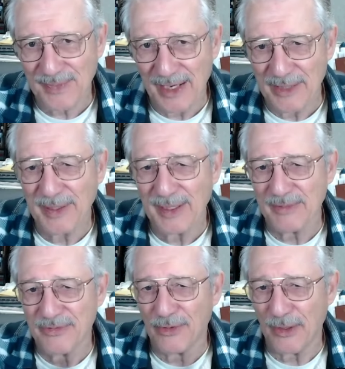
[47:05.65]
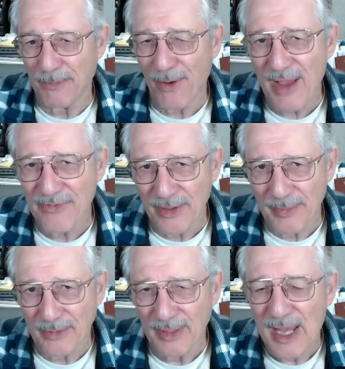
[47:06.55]
And it becomes very
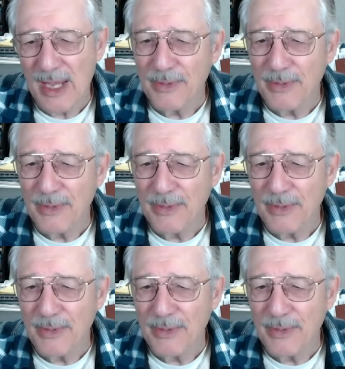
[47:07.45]
profitable.